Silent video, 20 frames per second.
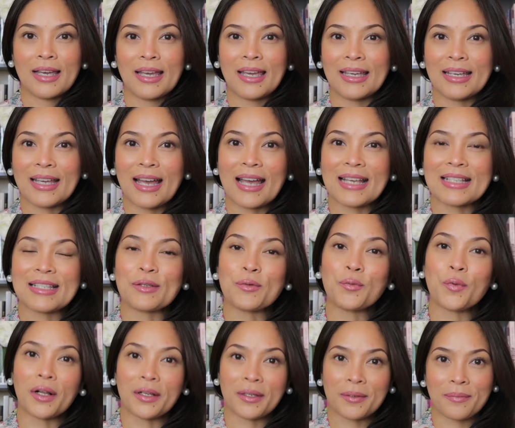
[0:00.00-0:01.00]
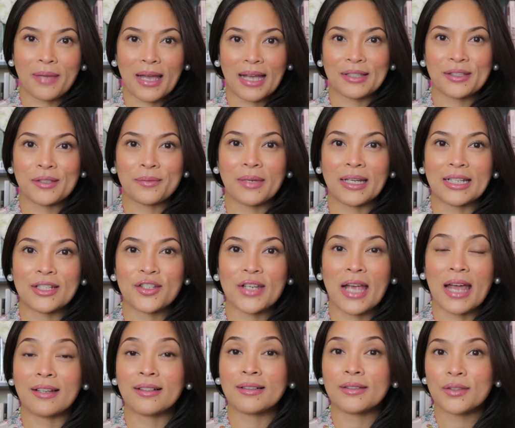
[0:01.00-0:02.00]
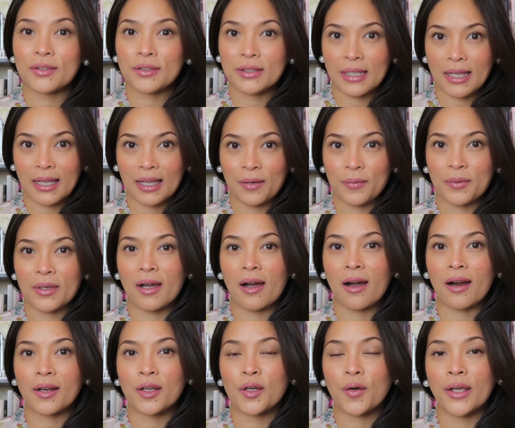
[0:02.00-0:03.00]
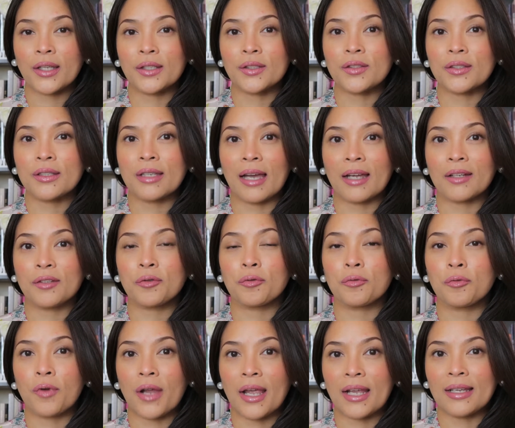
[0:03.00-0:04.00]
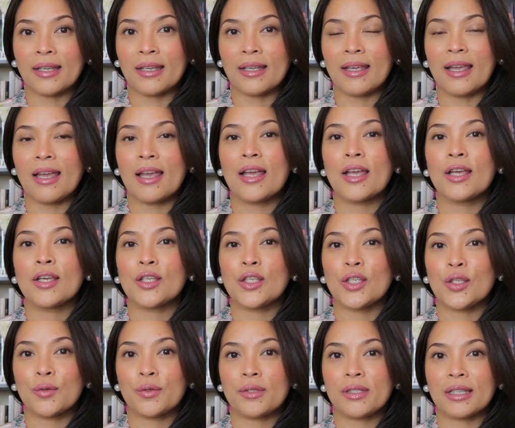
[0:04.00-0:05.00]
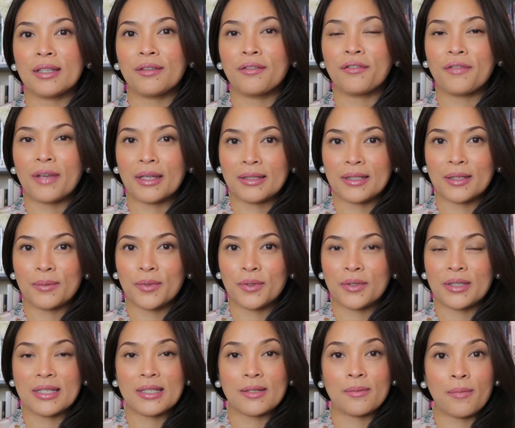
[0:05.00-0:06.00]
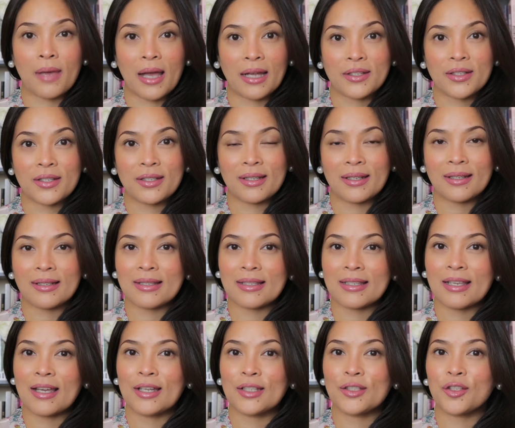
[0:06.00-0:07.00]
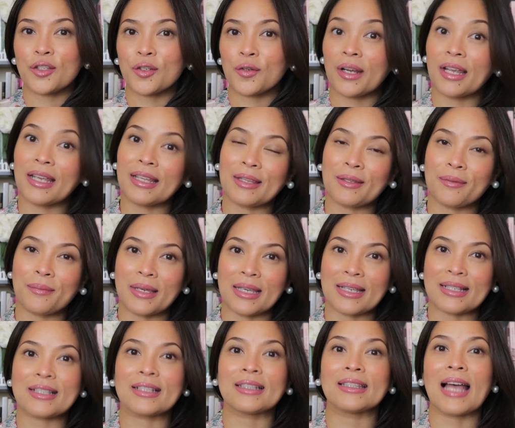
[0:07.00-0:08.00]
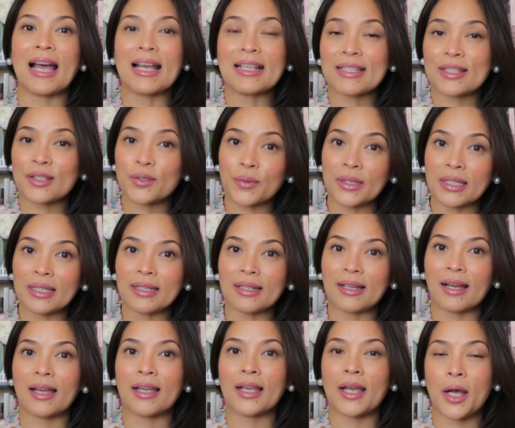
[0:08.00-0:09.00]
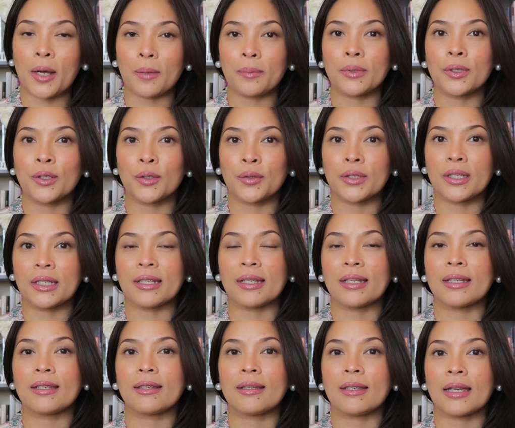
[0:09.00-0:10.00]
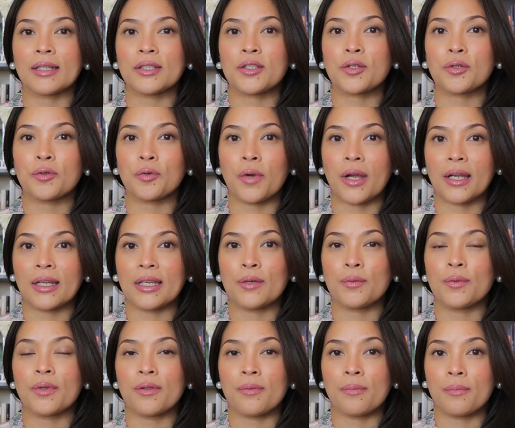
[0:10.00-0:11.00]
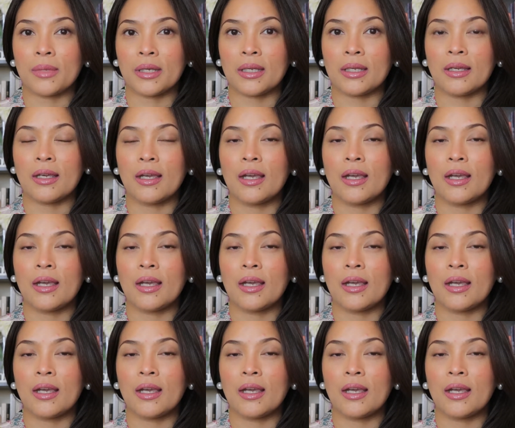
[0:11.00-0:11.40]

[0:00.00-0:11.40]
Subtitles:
Hey guys, and welcome back to my channel. Today we are going to get ready using Fenty Beauty's Match Stix to create the base. Last week I uploaded a get ready with me